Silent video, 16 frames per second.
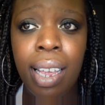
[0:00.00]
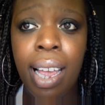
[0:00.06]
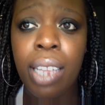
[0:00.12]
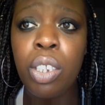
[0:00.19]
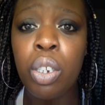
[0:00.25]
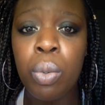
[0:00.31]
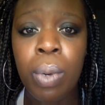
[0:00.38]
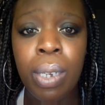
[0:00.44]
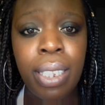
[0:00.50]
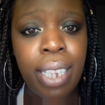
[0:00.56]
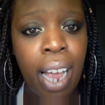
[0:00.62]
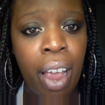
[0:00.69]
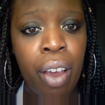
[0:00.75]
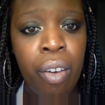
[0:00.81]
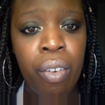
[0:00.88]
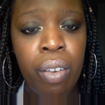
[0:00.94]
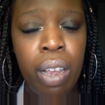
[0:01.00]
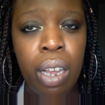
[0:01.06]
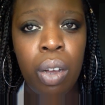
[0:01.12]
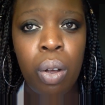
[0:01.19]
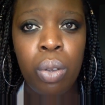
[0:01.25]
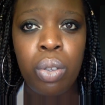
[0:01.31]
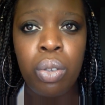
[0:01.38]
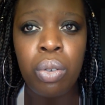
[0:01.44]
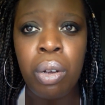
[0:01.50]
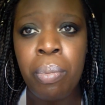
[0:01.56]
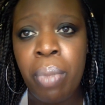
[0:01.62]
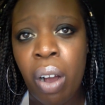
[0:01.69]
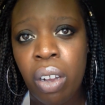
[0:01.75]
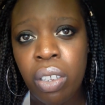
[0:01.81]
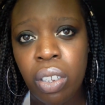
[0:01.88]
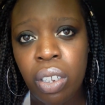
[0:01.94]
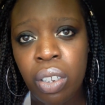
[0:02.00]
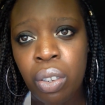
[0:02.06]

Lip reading: Get you a diary. Go to a Barnes